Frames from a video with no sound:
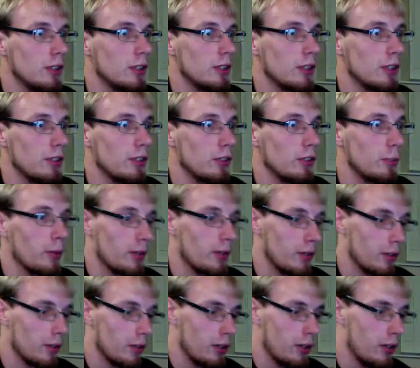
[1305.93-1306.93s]
because we
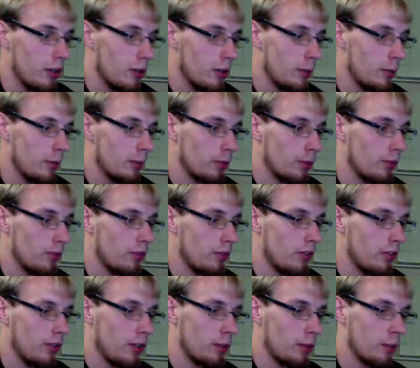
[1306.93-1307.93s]
are almost
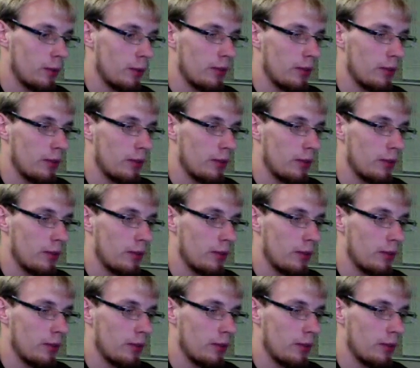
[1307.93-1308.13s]
done with